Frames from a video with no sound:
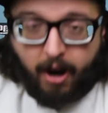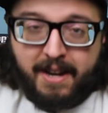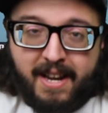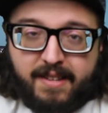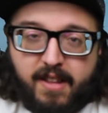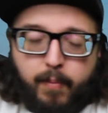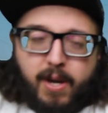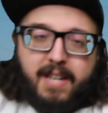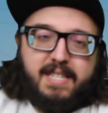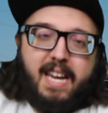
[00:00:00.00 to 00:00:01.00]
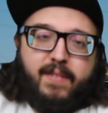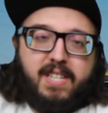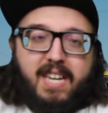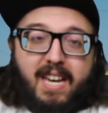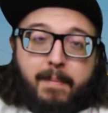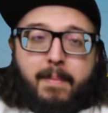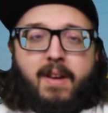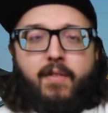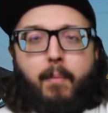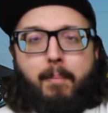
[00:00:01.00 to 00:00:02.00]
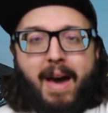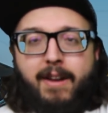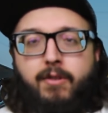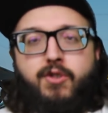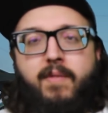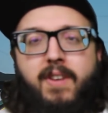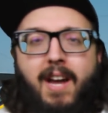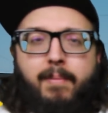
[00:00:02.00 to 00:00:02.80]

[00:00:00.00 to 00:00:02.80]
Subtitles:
All right, next up we got David Kim, BattleDriven.